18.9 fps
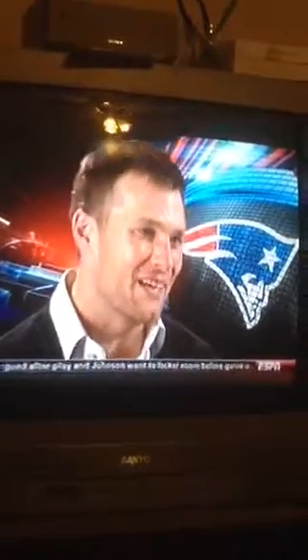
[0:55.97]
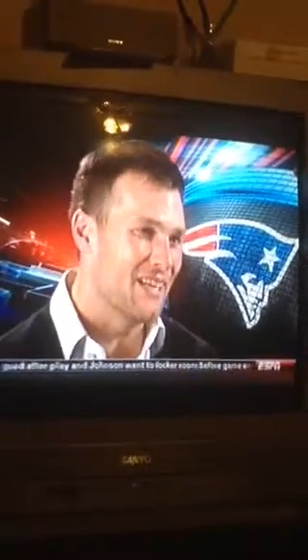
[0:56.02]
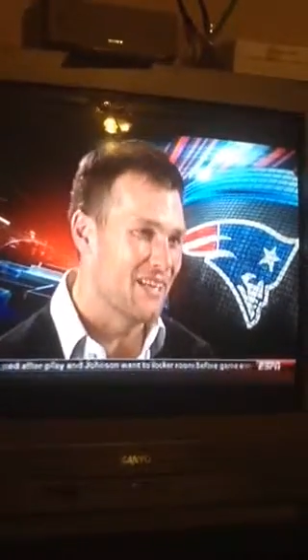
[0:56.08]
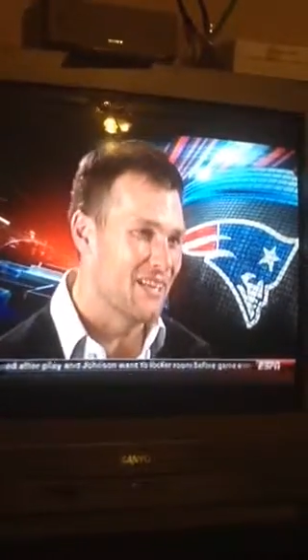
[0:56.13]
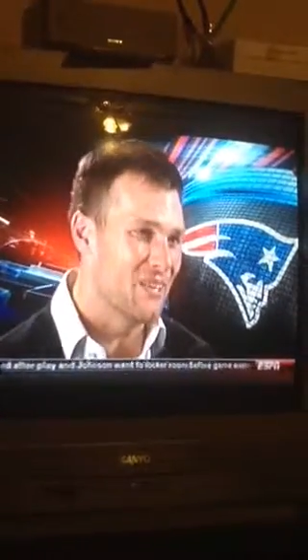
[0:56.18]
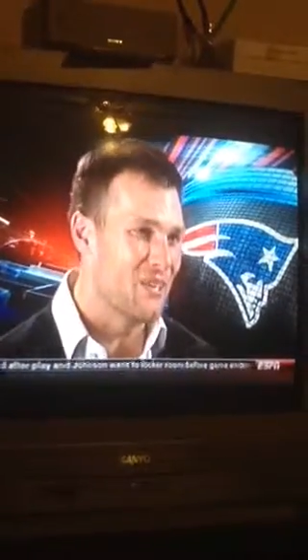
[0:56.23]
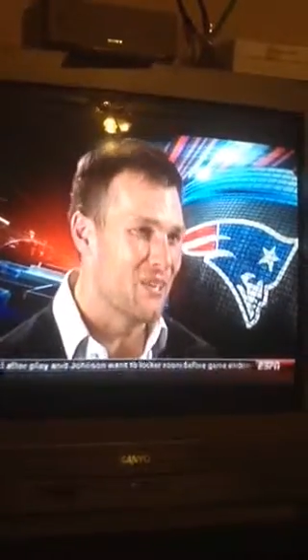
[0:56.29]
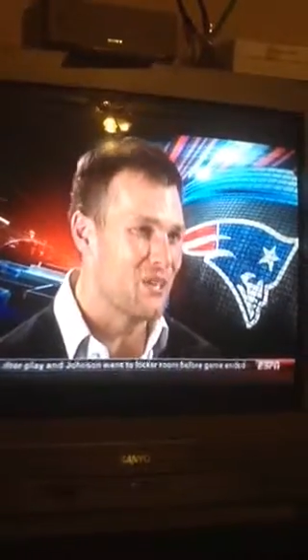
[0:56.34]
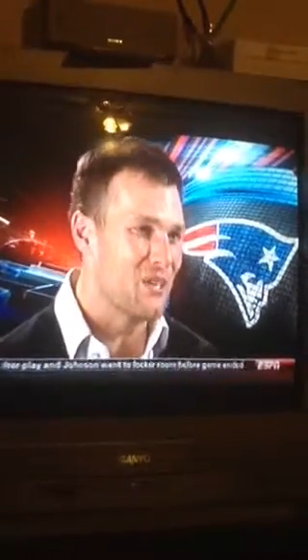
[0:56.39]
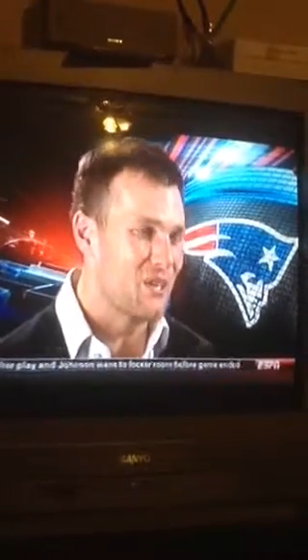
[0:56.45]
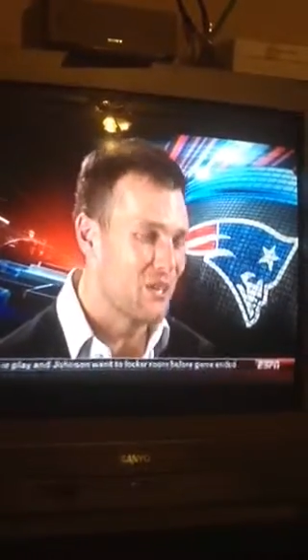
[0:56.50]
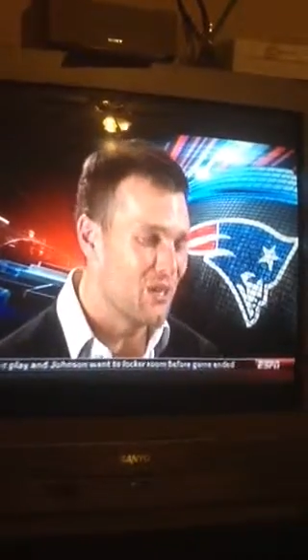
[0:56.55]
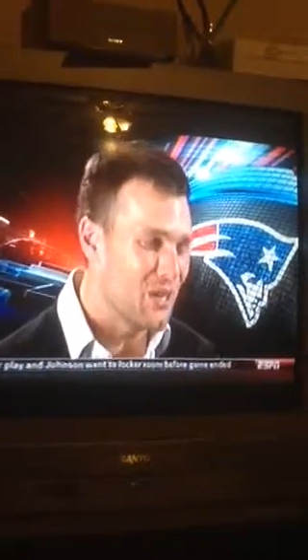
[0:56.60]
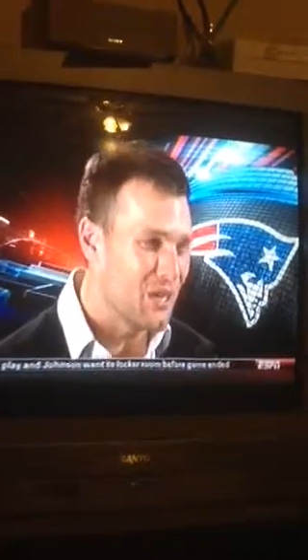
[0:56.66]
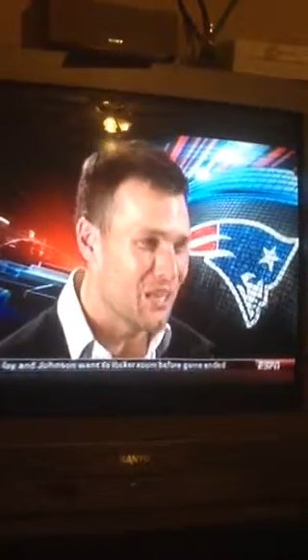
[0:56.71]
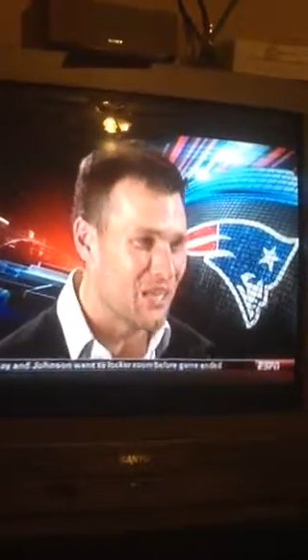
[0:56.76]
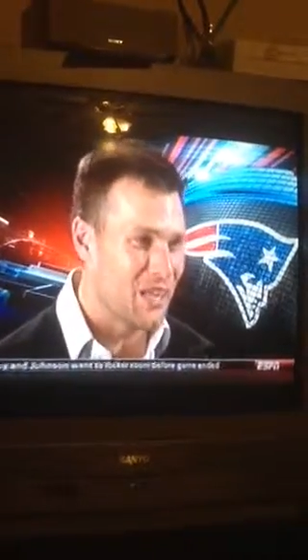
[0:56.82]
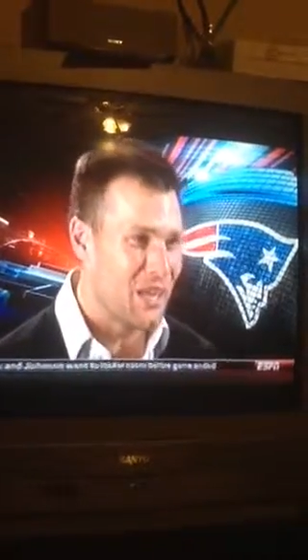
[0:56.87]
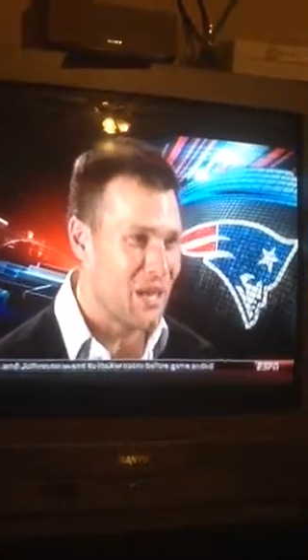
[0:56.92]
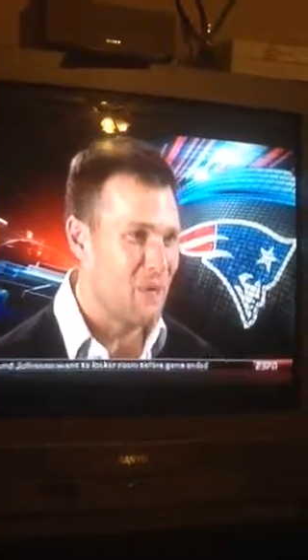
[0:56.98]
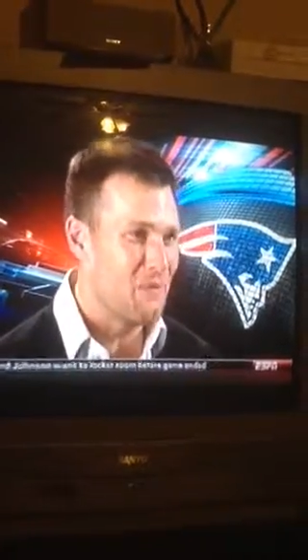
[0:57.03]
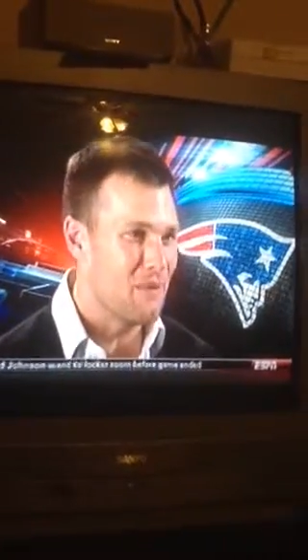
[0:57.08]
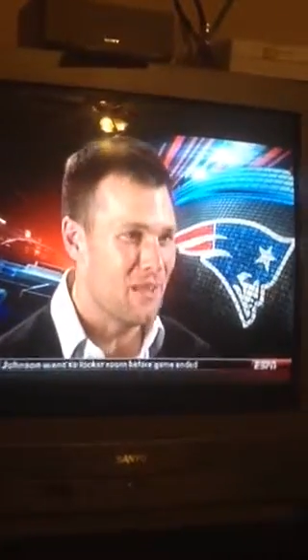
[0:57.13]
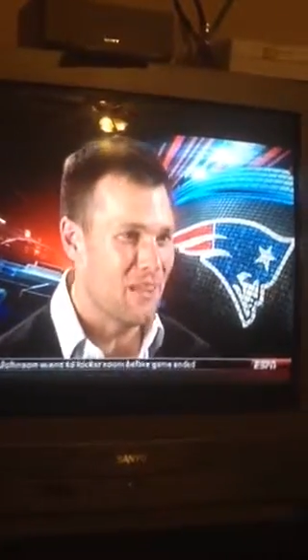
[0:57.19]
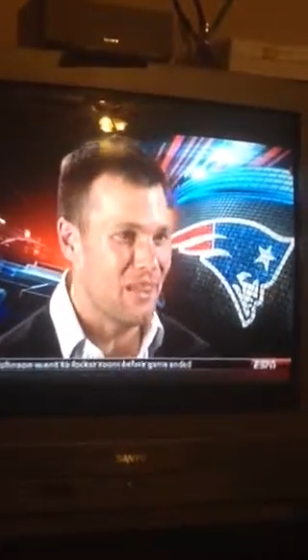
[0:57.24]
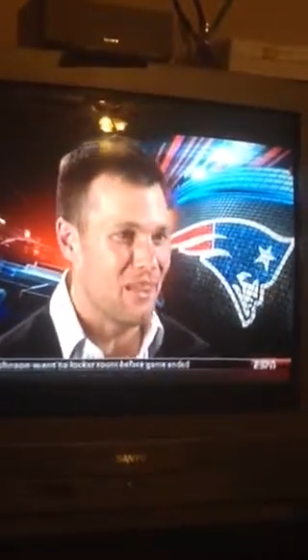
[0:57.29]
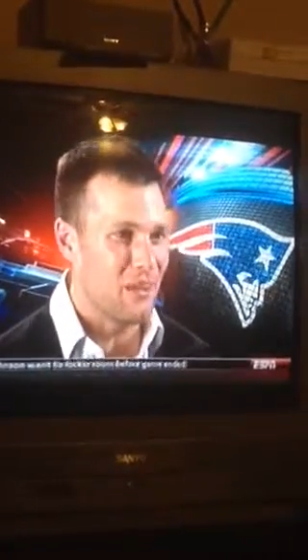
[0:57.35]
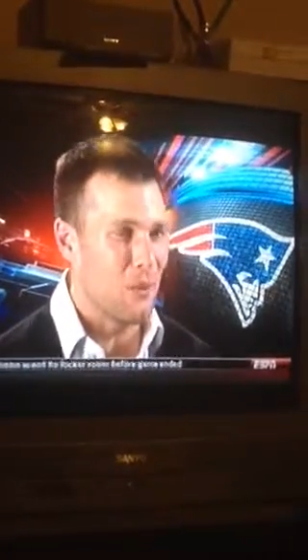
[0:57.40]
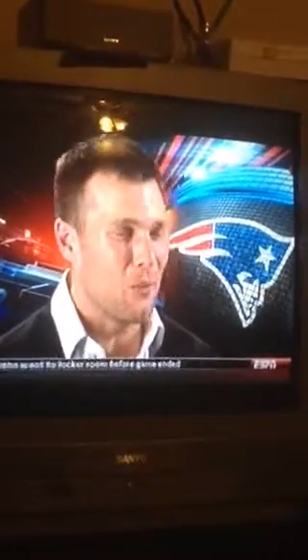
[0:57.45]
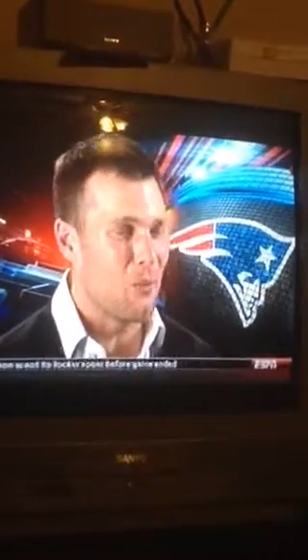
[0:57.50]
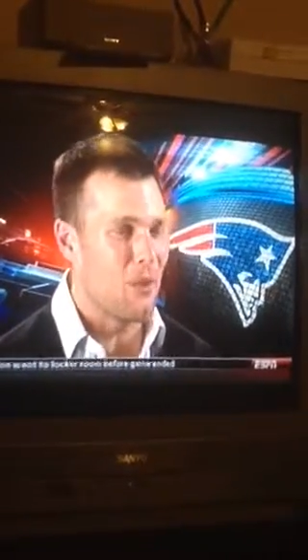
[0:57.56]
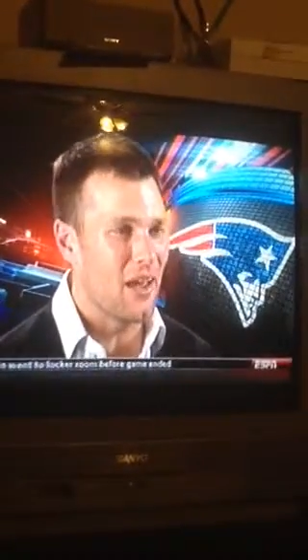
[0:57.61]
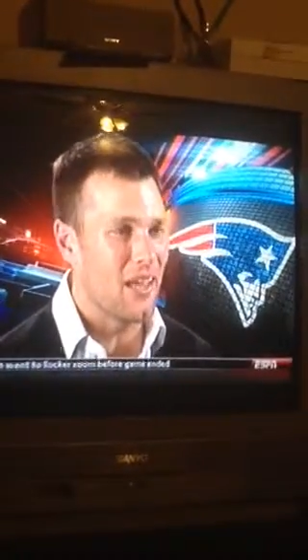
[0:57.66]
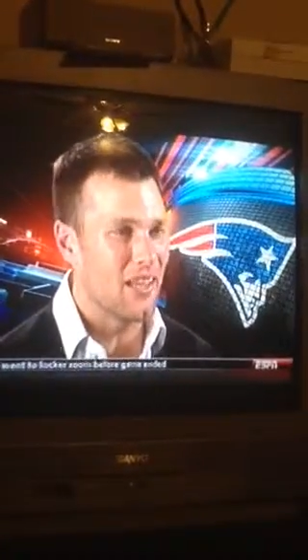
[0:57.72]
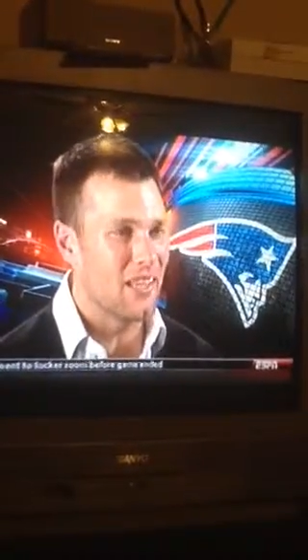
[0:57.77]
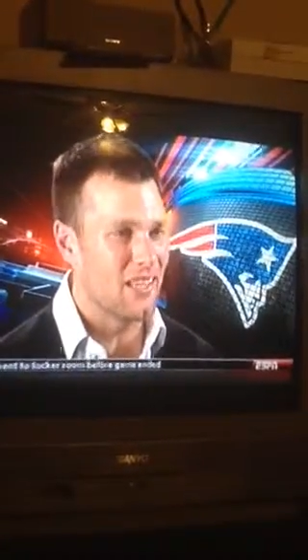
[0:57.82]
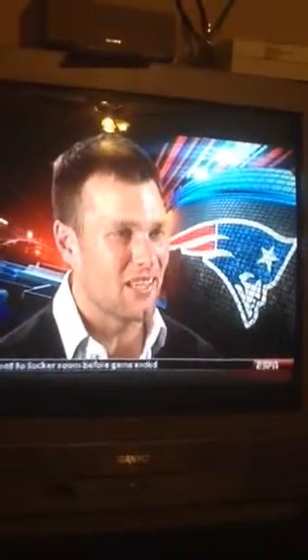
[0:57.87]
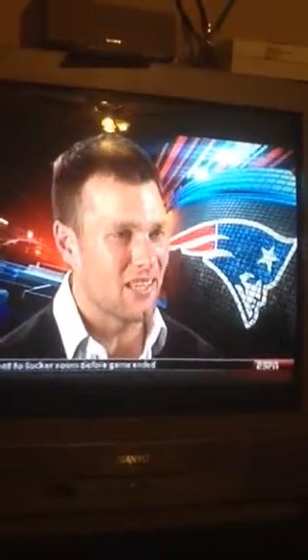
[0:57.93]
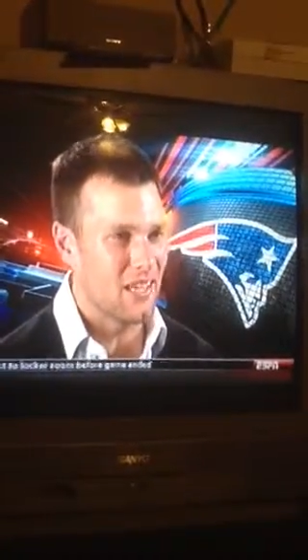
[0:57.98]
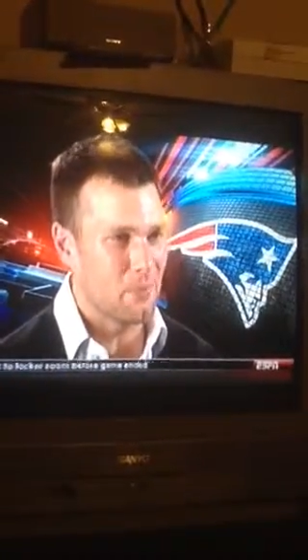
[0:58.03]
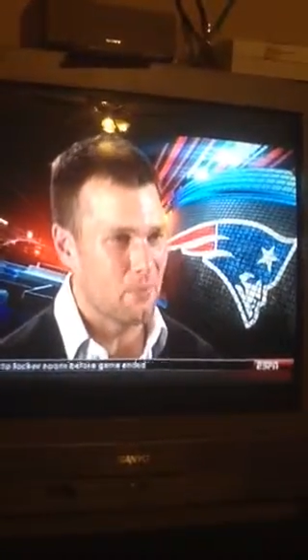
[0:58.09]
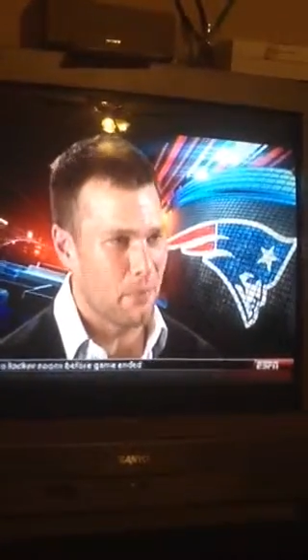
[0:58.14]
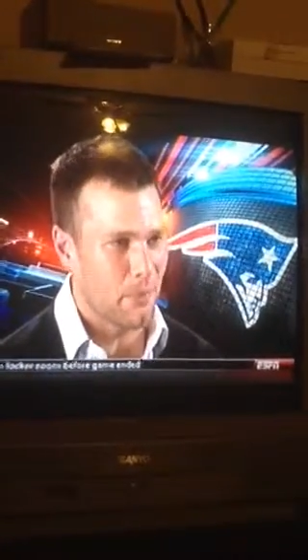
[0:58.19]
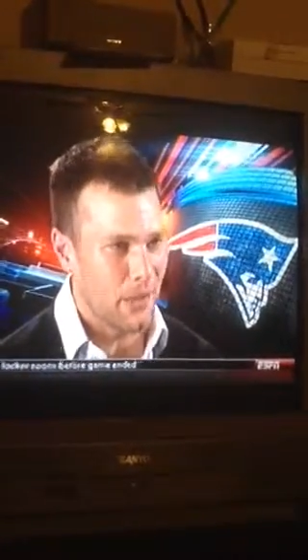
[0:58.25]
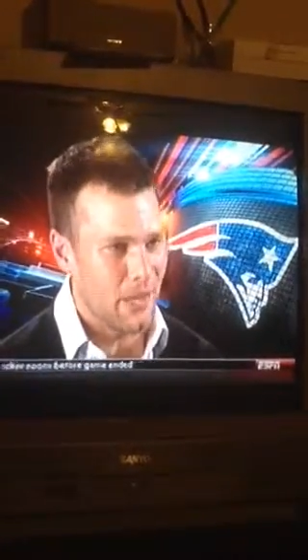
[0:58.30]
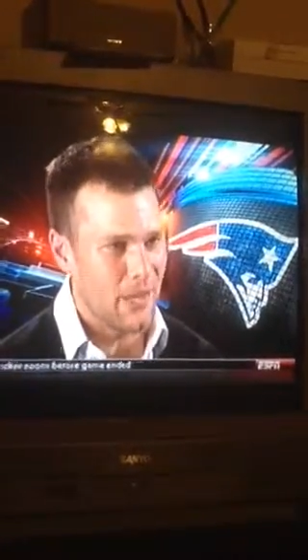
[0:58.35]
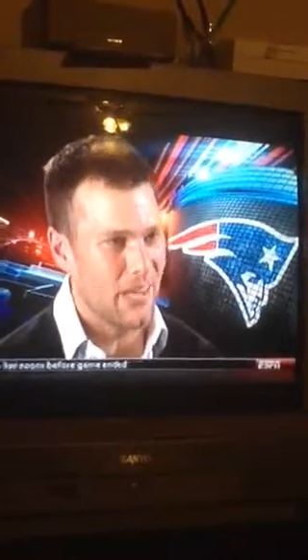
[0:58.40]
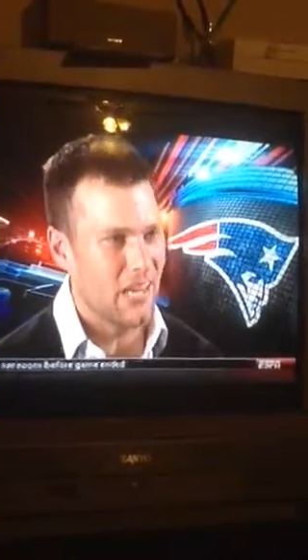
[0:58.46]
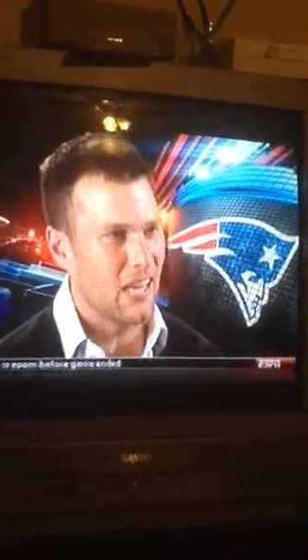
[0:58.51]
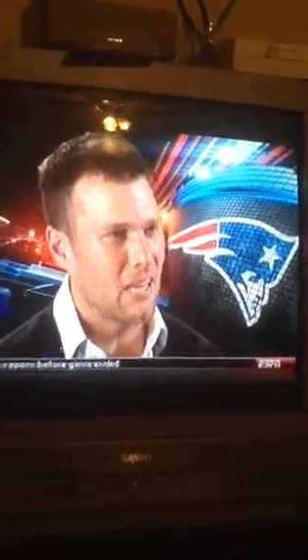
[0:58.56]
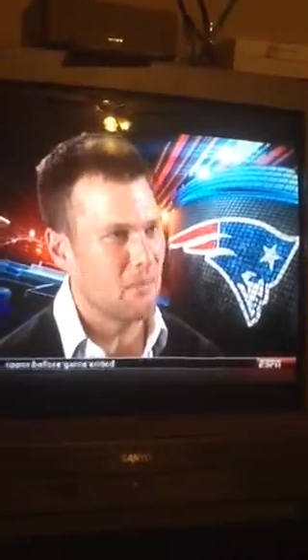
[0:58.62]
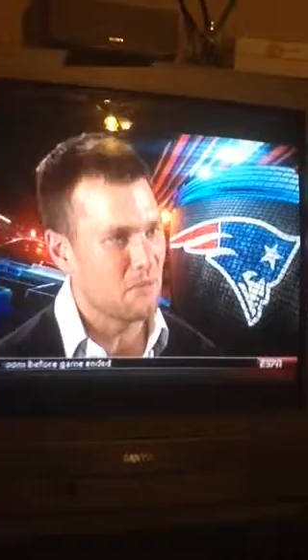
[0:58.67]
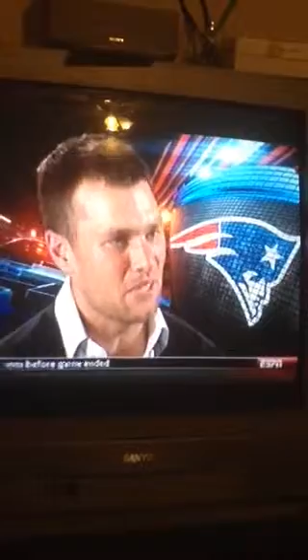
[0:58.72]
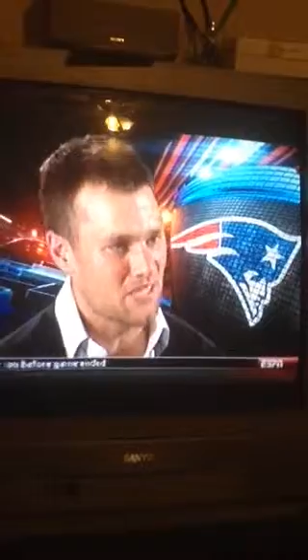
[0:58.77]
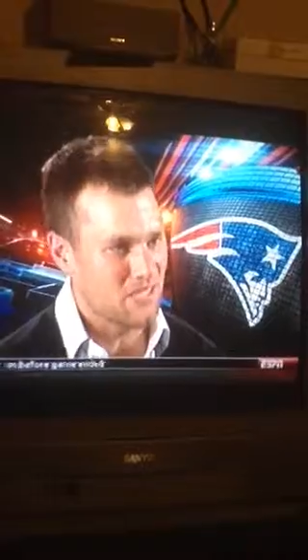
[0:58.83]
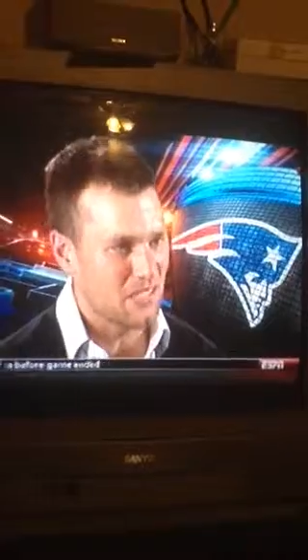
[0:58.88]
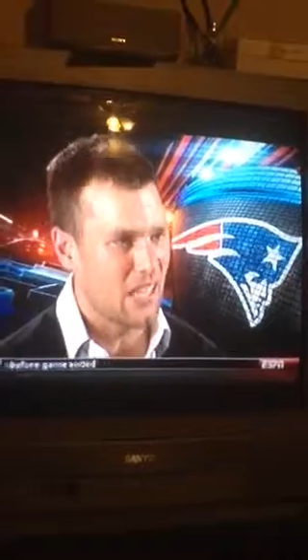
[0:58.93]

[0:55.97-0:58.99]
But, you look at them and the way that they play the game,